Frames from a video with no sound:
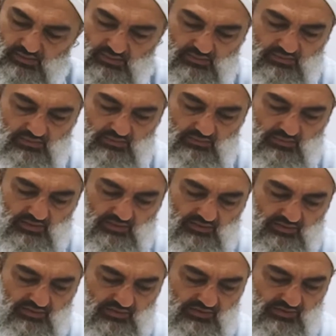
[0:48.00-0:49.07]
And one of
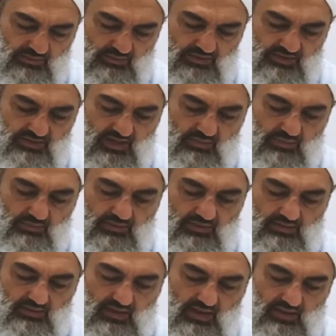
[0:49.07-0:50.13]
the things that we say when we,
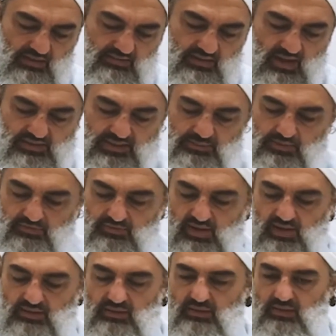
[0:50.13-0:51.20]
the adab
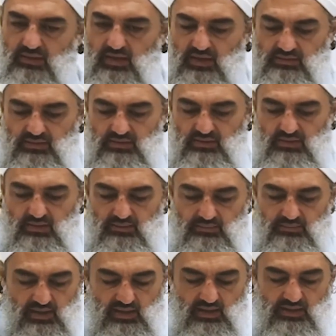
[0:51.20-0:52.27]

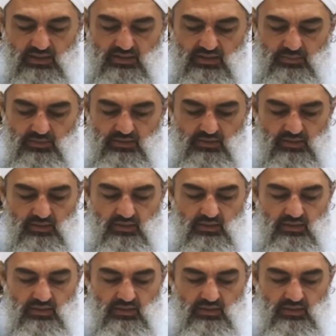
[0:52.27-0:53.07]
of Ahl Yemen,